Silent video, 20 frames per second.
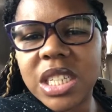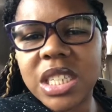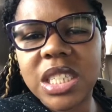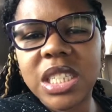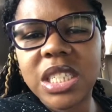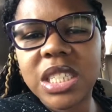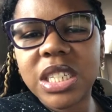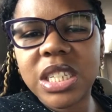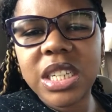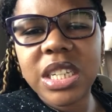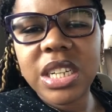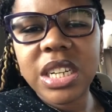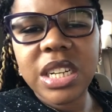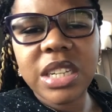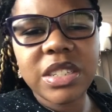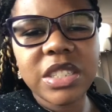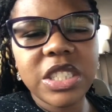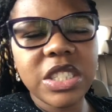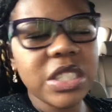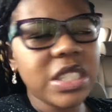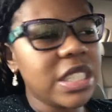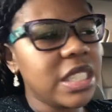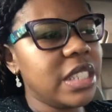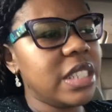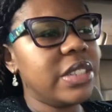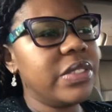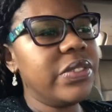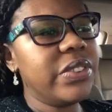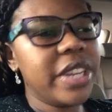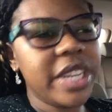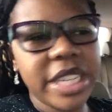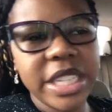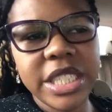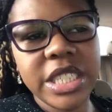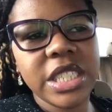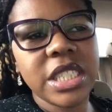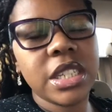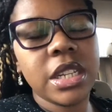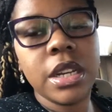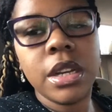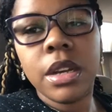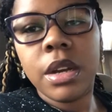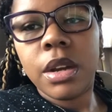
what's going on? Jenny's fish."